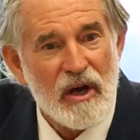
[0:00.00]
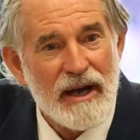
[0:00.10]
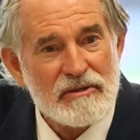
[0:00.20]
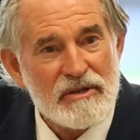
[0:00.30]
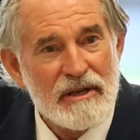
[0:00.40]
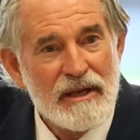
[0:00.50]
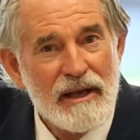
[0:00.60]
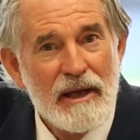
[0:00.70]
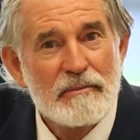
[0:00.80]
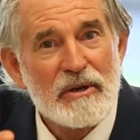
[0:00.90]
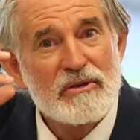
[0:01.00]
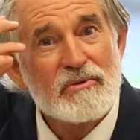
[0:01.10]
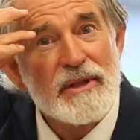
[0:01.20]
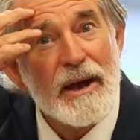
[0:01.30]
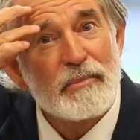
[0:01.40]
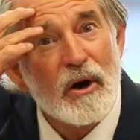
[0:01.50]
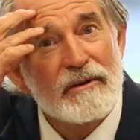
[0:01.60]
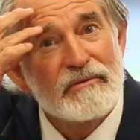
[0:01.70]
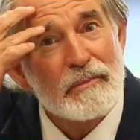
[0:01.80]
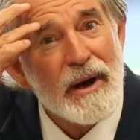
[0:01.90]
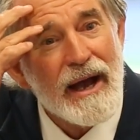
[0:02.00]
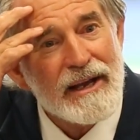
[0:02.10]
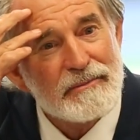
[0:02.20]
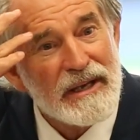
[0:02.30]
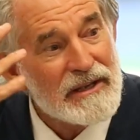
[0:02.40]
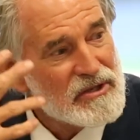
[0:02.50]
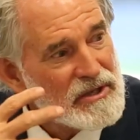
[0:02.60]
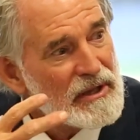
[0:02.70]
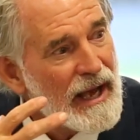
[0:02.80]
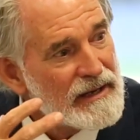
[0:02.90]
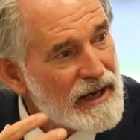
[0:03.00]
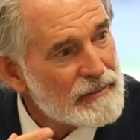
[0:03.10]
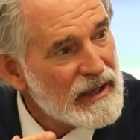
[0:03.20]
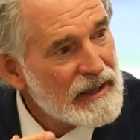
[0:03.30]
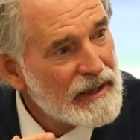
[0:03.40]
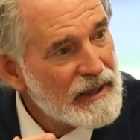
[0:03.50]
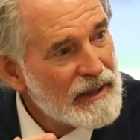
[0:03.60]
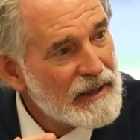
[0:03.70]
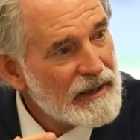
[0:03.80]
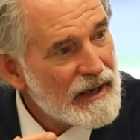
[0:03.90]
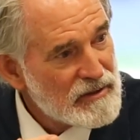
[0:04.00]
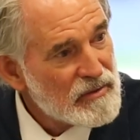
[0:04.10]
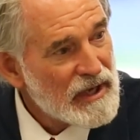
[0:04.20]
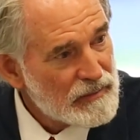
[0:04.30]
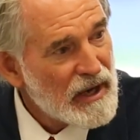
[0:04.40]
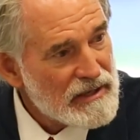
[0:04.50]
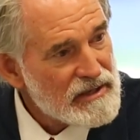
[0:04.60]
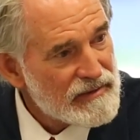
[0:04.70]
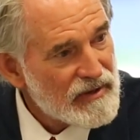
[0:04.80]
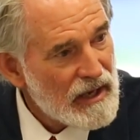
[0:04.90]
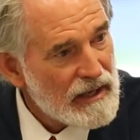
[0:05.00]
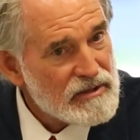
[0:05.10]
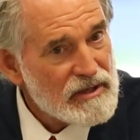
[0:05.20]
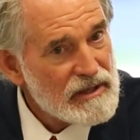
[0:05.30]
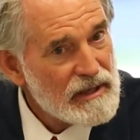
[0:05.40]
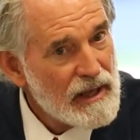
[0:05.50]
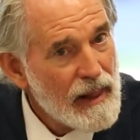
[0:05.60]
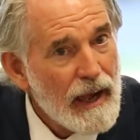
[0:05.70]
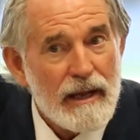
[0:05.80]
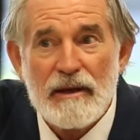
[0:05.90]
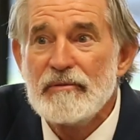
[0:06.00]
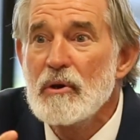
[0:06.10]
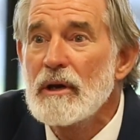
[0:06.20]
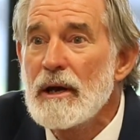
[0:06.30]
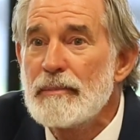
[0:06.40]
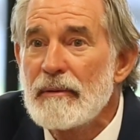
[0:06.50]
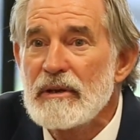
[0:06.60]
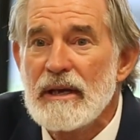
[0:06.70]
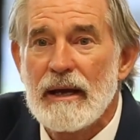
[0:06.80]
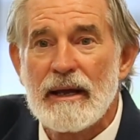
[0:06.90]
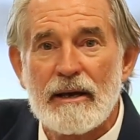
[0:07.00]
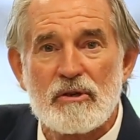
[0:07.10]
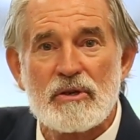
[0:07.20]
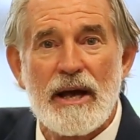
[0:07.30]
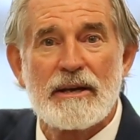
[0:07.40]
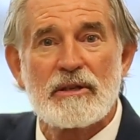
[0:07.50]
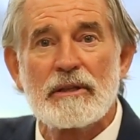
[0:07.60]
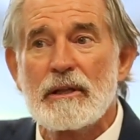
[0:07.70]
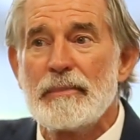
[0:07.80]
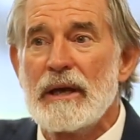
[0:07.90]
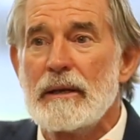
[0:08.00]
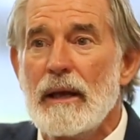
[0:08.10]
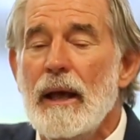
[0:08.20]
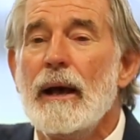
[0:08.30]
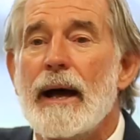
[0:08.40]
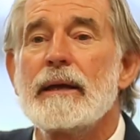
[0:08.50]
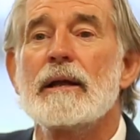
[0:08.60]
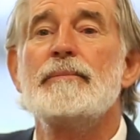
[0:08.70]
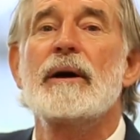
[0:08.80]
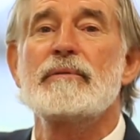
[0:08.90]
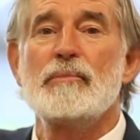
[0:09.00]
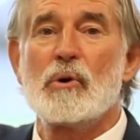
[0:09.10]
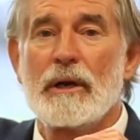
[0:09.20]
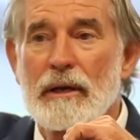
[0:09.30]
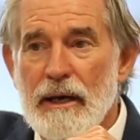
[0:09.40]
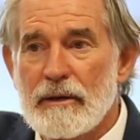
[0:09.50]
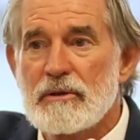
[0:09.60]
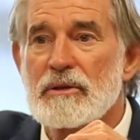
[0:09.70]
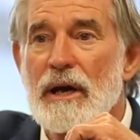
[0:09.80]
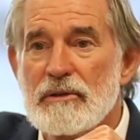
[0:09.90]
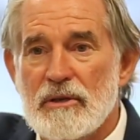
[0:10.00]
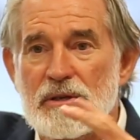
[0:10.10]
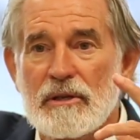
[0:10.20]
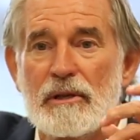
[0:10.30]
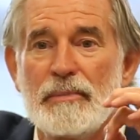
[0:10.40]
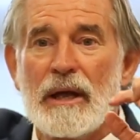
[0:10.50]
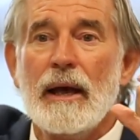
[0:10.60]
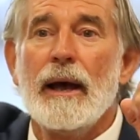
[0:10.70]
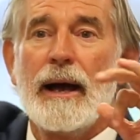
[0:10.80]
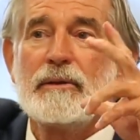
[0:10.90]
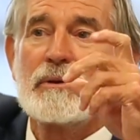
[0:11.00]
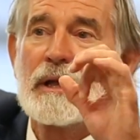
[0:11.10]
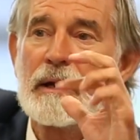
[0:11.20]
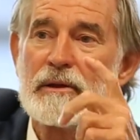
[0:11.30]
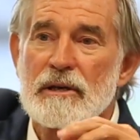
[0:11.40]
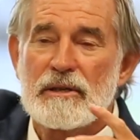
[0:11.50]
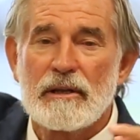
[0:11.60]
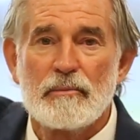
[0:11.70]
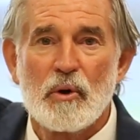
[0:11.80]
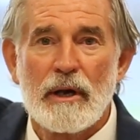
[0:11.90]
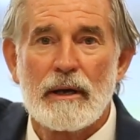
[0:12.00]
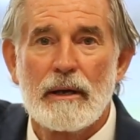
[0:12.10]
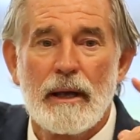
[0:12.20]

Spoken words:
thoughts, pretty soon that part of your mind begins to light up. And you think positive thoughts. If you get up every day and exercise a little bit, I get up every morning and exercise just a little bit. I do a lot of this in the morning.